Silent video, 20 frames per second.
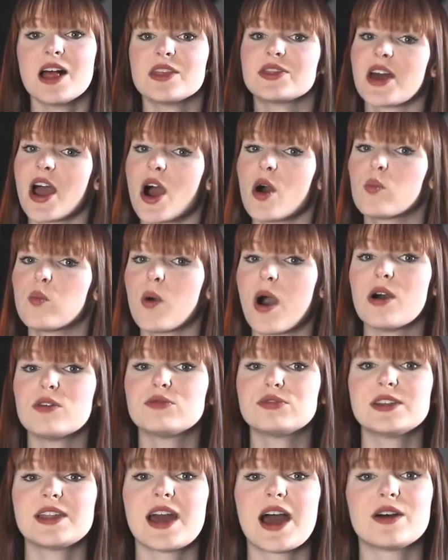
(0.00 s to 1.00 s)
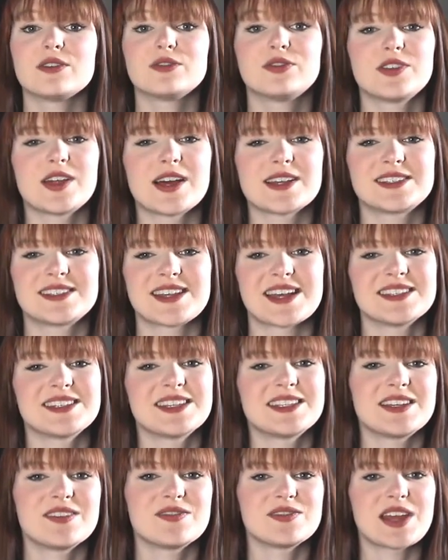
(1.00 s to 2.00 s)
They are well renowned for their
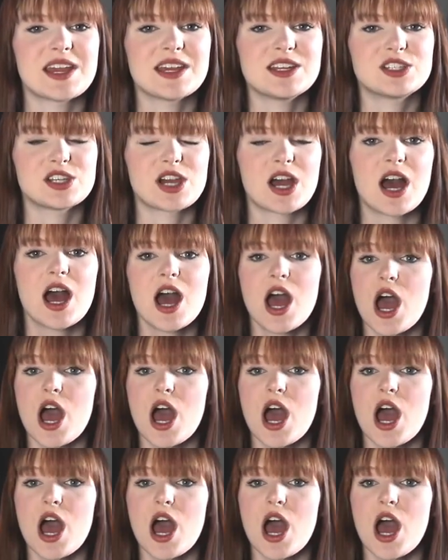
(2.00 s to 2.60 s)
sensitive nature,